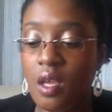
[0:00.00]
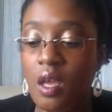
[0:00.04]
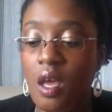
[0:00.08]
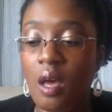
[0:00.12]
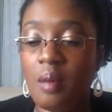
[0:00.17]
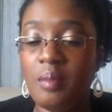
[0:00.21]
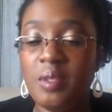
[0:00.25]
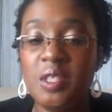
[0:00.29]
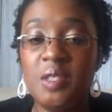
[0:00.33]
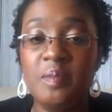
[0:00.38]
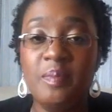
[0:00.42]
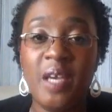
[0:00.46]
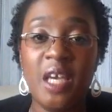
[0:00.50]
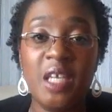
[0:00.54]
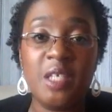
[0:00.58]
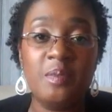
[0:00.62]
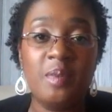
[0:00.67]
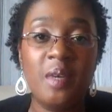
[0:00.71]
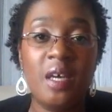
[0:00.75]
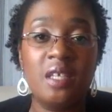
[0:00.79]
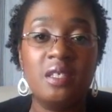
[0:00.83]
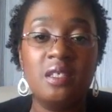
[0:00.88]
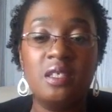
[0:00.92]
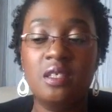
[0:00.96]

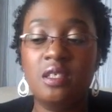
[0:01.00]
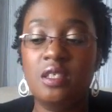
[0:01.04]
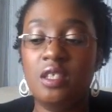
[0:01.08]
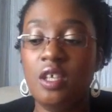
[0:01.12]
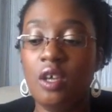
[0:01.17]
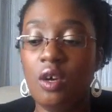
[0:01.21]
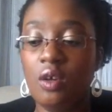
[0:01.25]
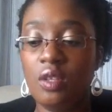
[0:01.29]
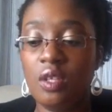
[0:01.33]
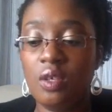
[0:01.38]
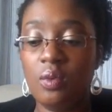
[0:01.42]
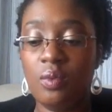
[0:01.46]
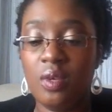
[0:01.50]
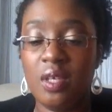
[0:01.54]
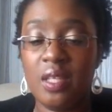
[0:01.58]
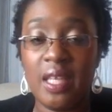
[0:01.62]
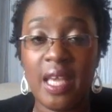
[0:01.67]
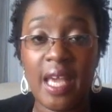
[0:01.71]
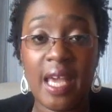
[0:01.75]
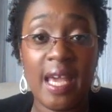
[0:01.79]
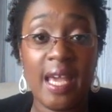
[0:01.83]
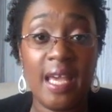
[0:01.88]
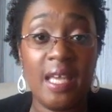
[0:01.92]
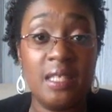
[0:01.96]
Smashbox is the only one
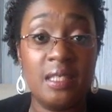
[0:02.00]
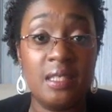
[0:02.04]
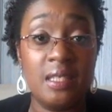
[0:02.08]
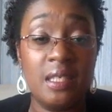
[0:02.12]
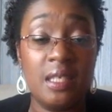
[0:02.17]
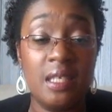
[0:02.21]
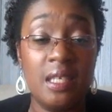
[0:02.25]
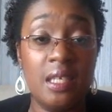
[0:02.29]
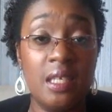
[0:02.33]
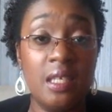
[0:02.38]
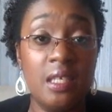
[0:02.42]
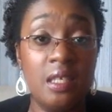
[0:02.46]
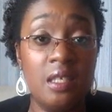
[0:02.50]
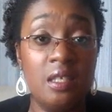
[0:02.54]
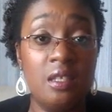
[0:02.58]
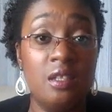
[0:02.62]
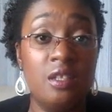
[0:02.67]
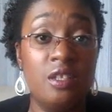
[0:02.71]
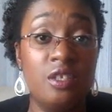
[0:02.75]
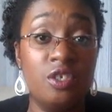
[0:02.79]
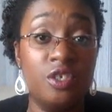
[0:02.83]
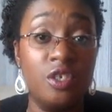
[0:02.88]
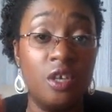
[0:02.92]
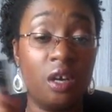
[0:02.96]
that has it
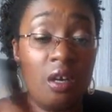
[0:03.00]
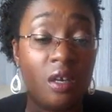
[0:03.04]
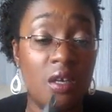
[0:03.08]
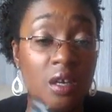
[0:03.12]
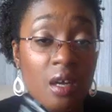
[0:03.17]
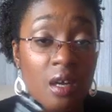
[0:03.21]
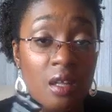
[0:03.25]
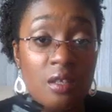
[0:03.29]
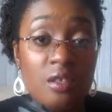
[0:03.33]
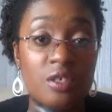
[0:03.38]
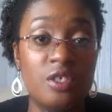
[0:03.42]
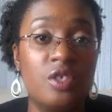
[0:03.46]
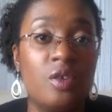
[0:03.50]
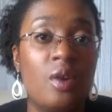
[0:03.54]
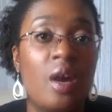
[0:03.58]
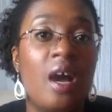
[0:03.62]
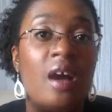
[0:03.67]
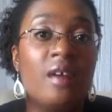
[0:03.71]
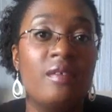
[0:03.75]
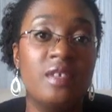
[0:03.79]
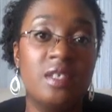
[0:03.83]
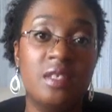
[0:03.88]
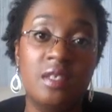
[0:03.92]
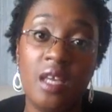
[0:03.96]
in the dark color. So
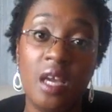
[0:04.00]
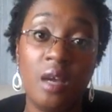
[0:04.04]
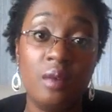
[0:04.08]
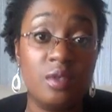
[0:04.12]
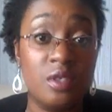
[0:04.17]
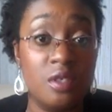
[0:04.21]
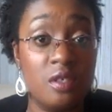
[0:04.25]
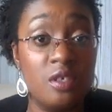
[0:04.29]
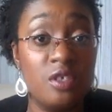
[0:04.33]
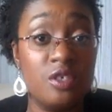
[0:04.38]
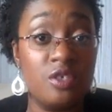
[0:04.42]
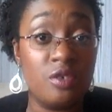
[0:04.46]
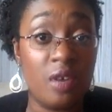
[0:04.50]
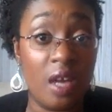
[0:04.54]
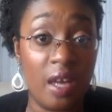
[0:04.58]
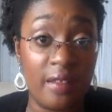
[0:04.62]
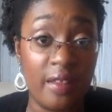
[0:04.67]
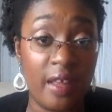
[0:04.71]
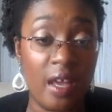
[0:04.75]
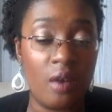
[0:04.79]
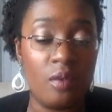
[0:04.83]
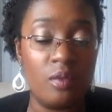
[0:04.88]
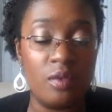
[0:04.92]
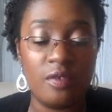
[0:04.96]
obviously I was going to try
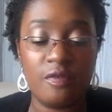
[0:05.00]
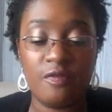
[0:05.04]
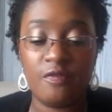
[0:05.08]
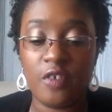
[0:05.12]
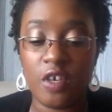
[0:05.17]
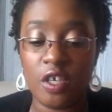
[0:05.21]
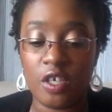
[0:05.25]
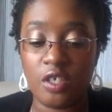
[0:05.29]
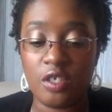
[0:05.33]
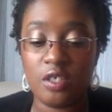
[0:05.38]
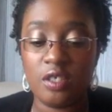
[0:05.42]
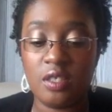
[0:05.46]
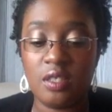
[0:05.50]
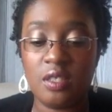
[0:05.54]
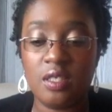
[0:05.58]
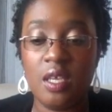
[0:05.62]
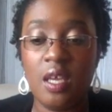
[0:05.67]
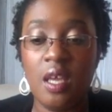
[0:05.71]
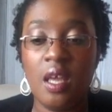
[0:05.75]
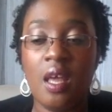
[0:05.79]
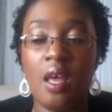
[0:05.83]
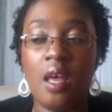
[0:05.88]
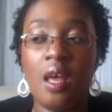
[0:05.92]
that one first.